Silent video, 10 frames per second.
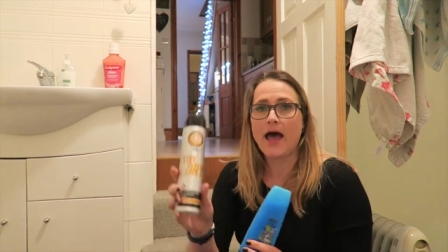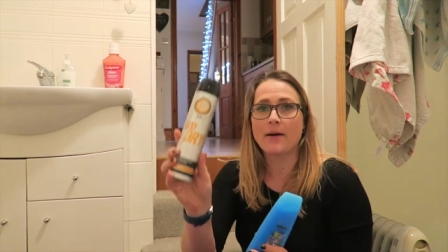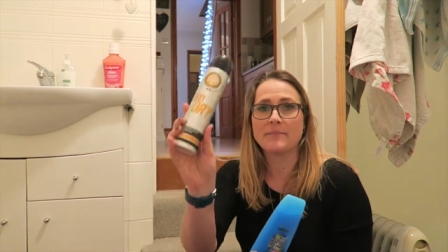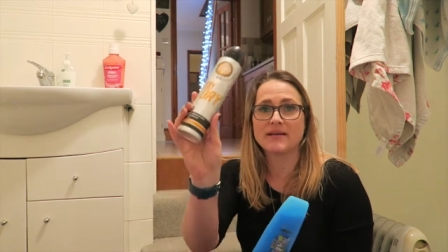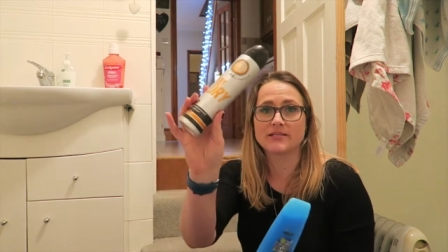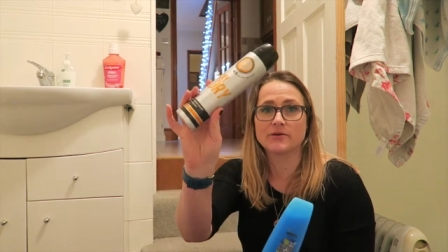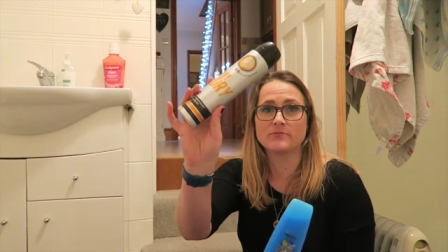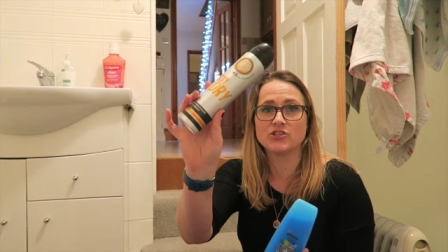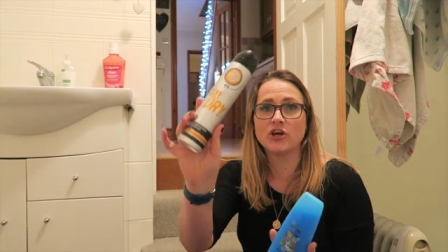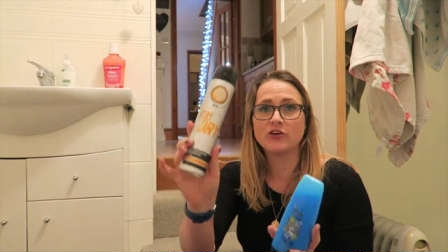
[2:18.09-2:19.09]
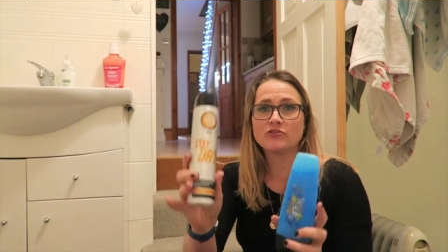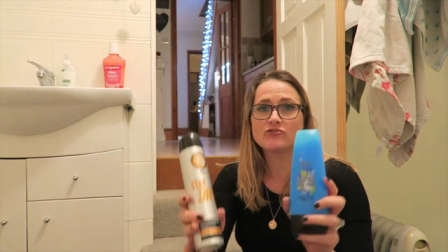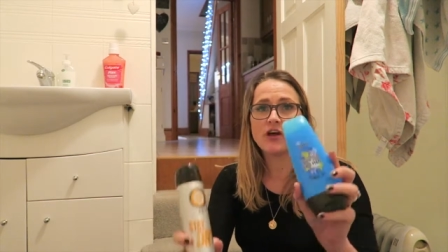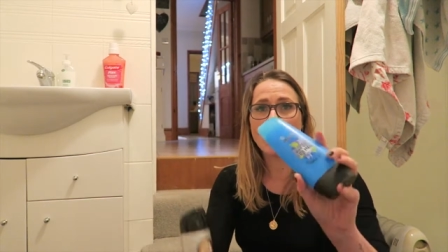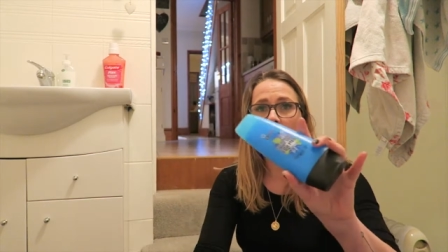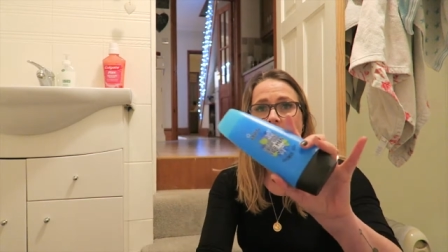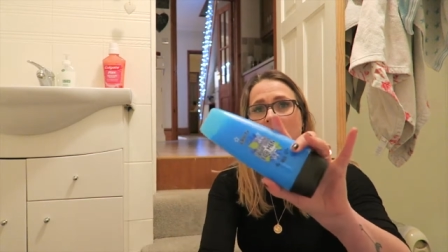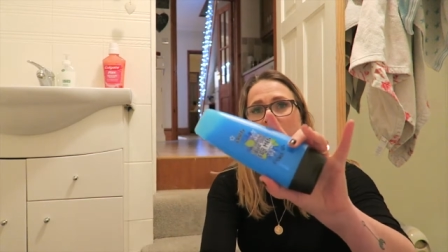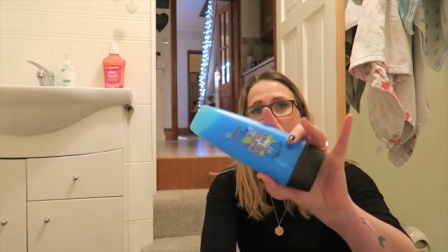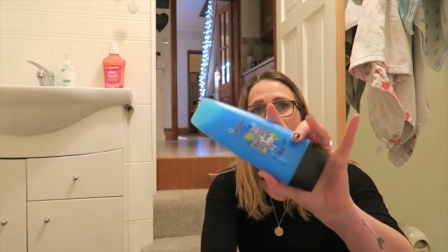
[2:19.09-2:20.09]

and picked up deodorant